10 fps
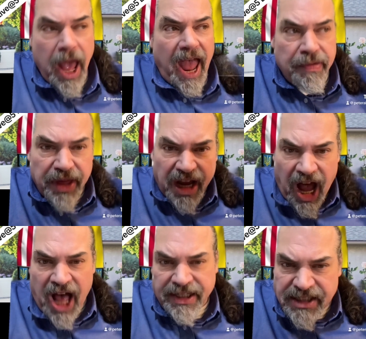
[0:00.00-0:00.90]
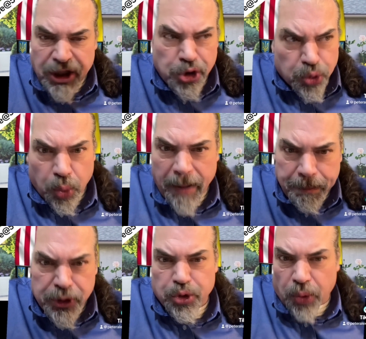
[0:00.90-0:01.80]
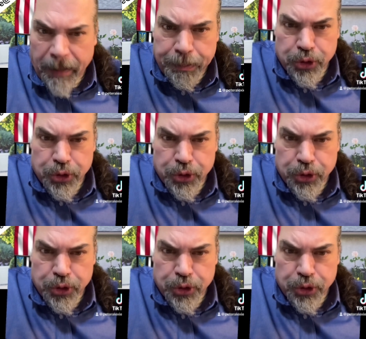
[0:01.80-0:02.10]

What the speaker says: And the constant drip, drip,